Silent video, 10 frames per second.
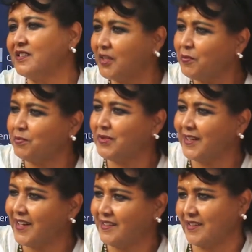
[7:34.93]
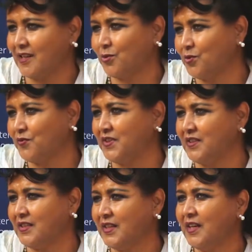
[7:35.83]
that people can learn out of
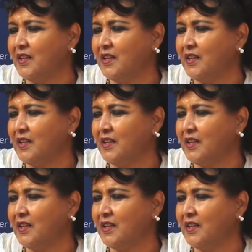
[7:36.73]
it.